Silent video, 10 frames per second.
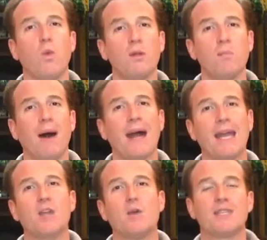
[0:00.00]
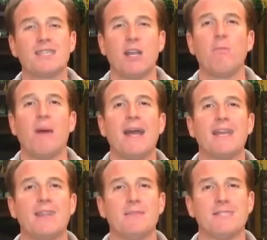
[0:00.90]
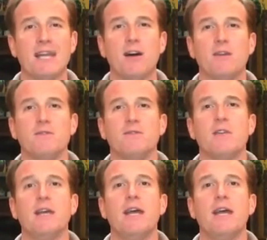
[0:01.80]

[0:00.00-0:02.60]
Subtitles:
wouldn't buy into it is because they don't buy into themselves.